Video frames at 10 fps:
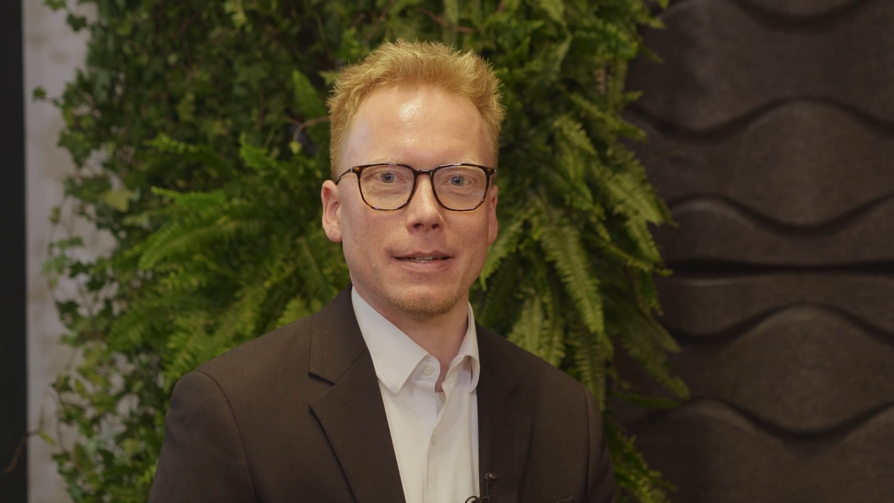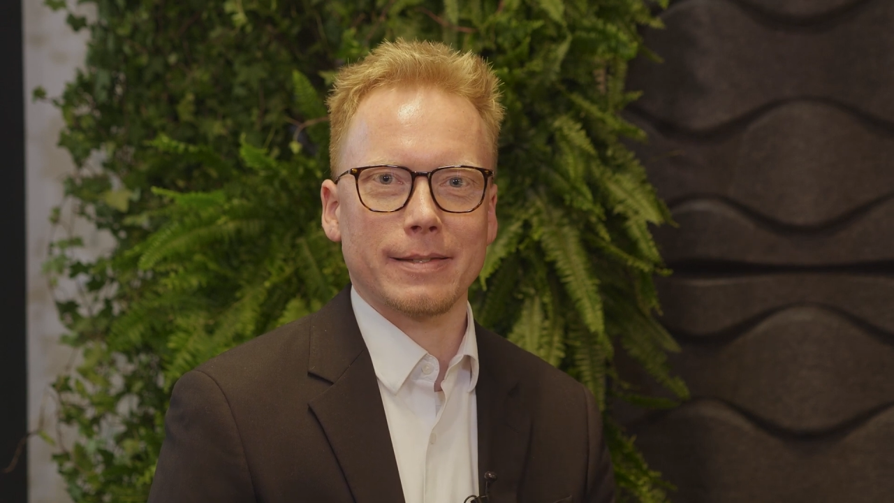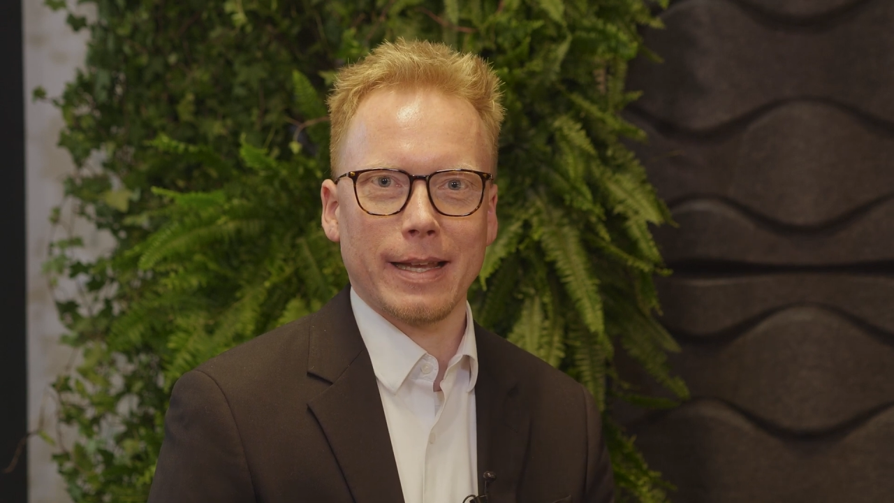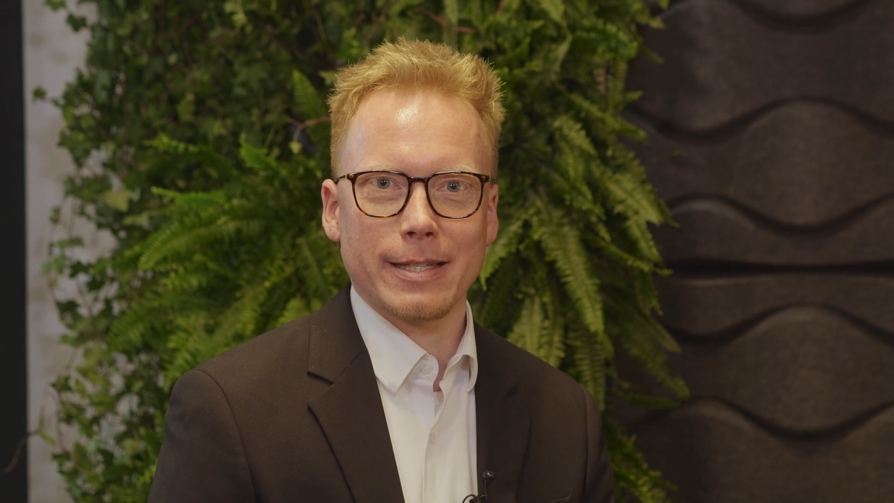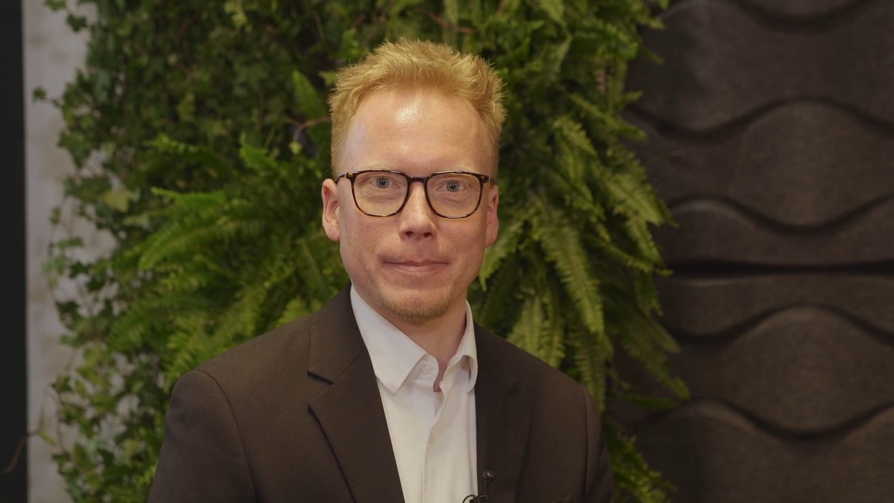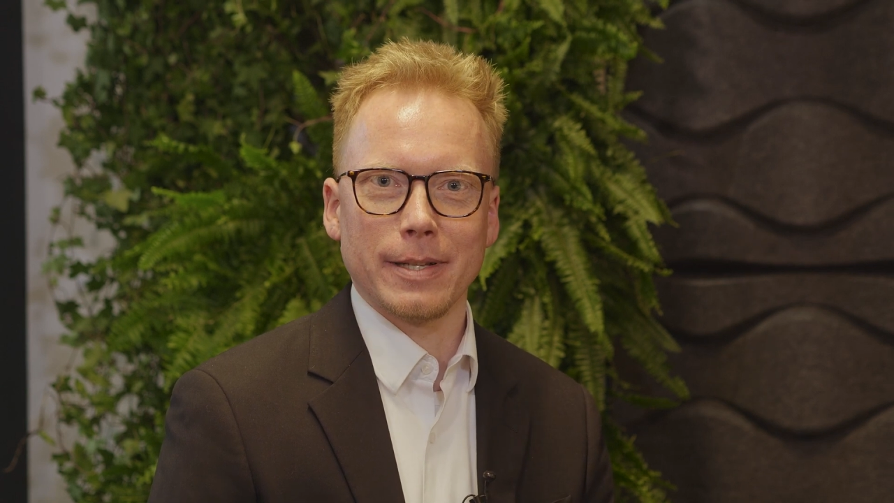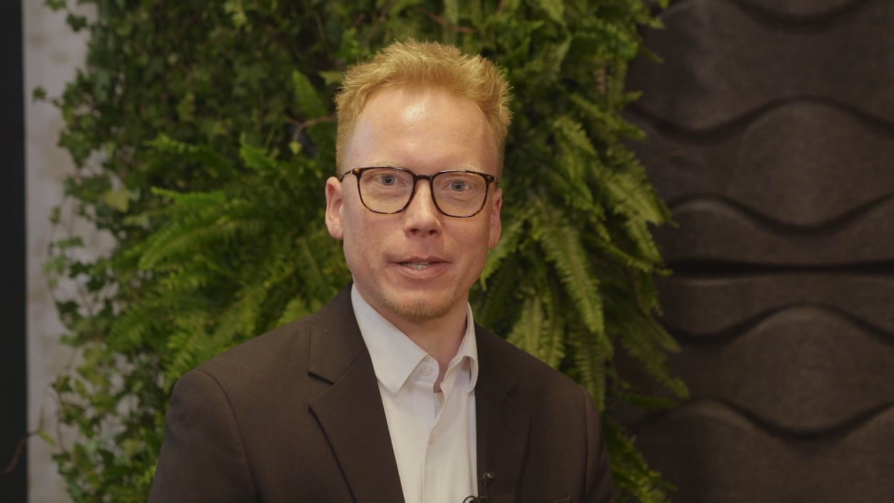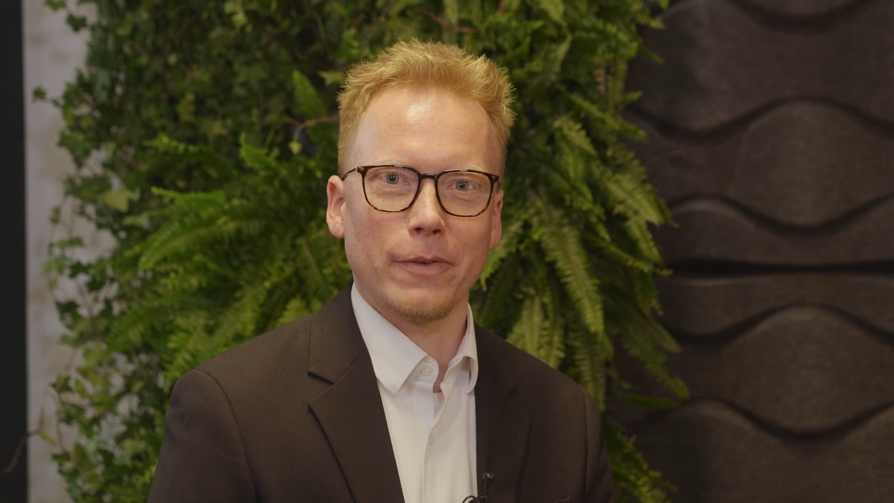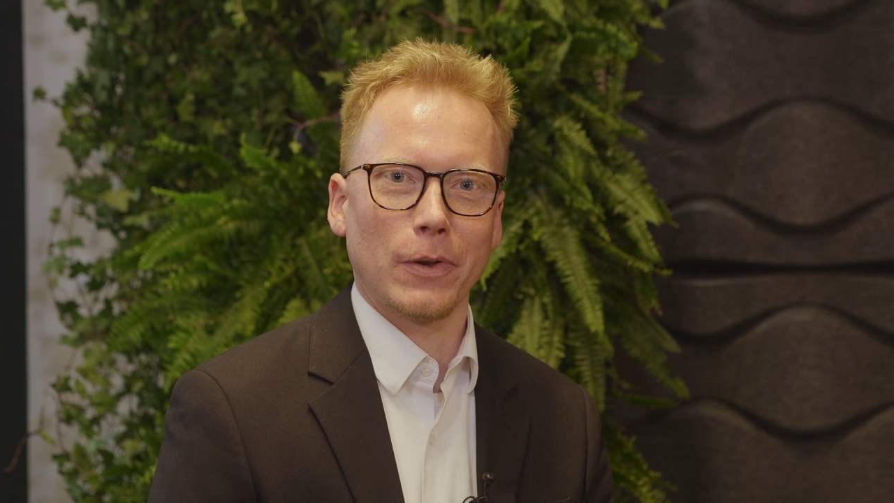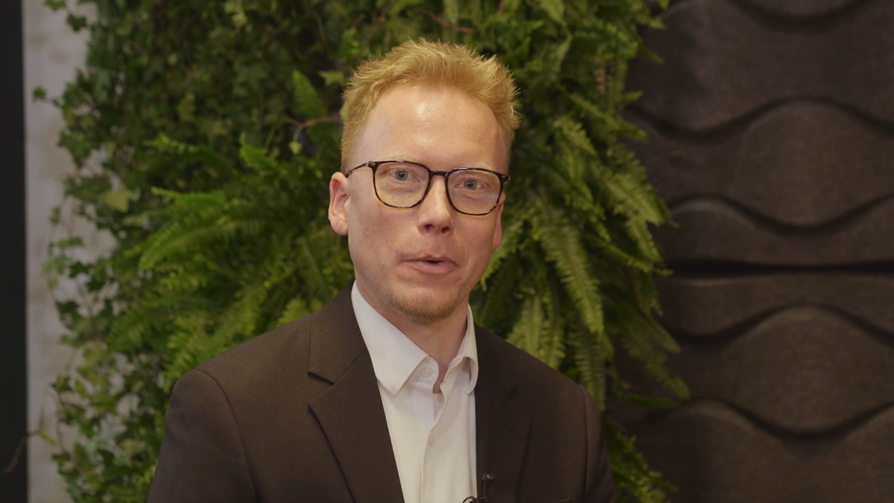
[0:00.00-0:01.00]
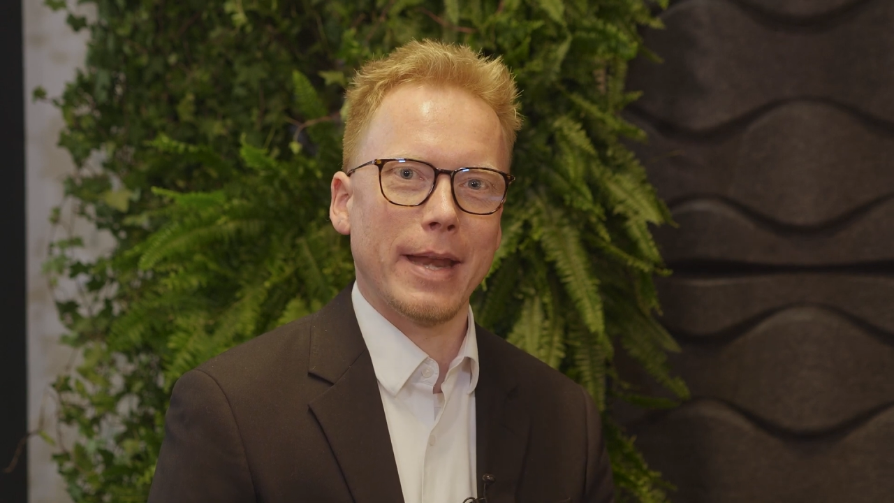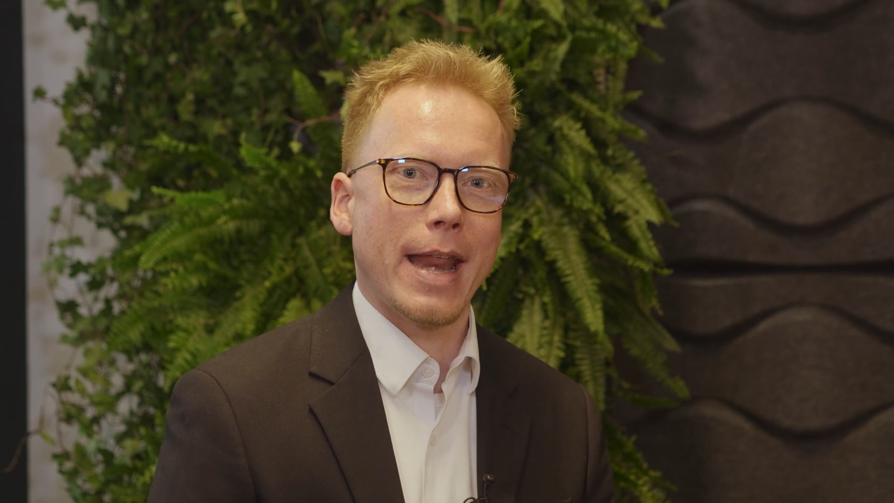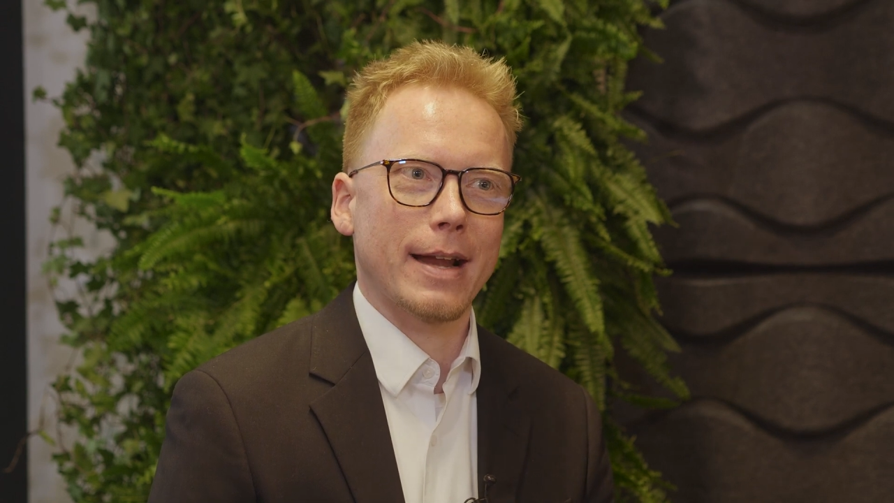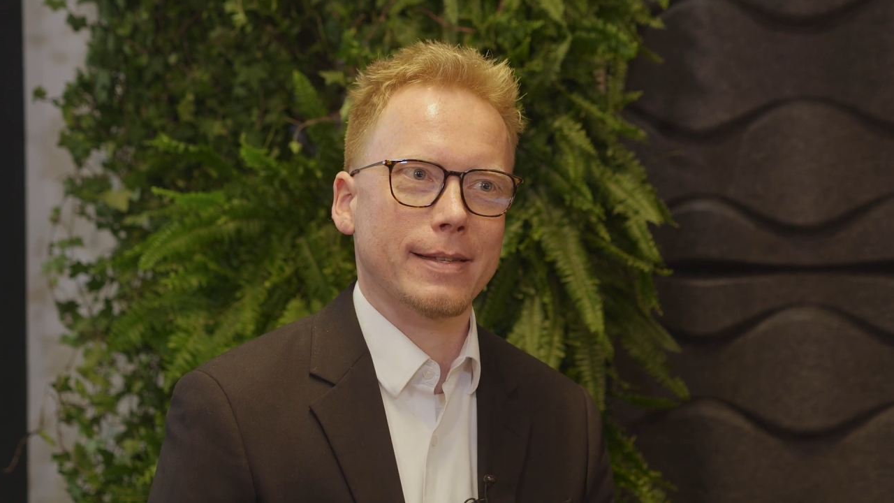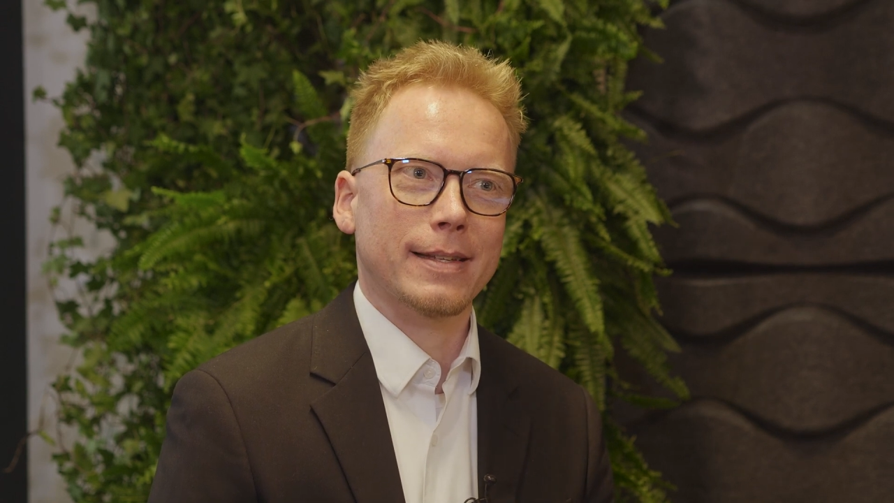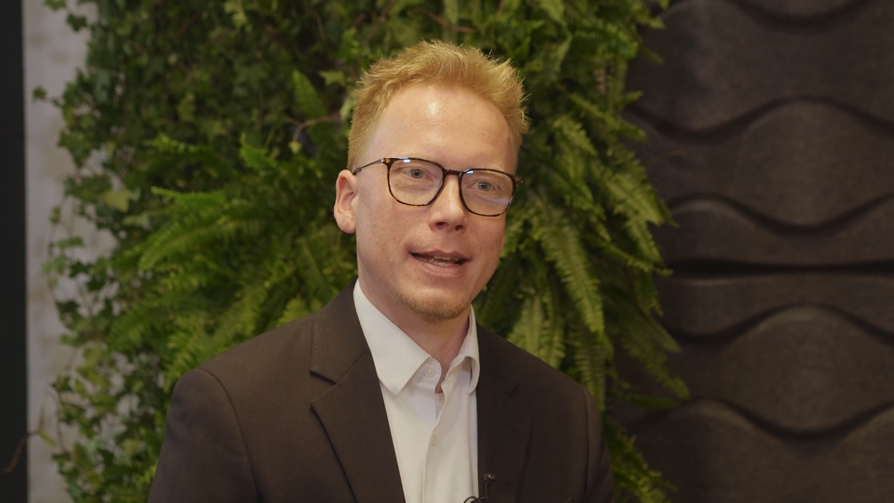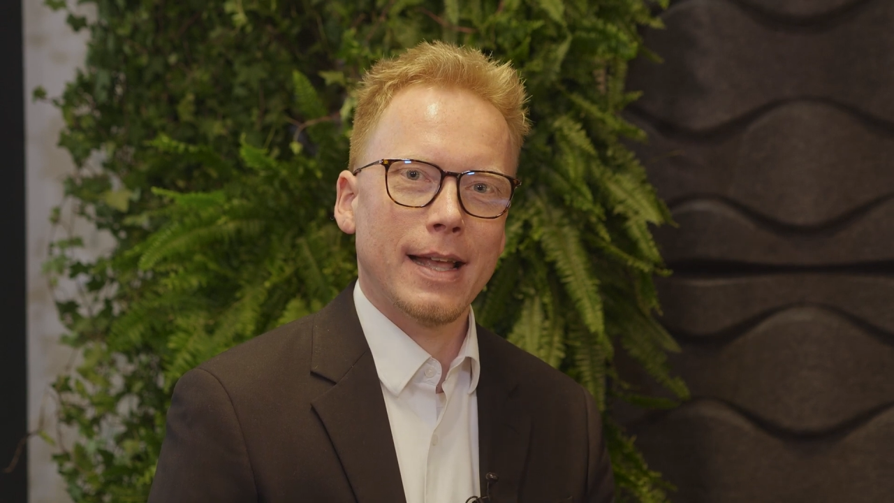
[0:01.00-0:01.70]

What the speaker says: assessments of luminaires.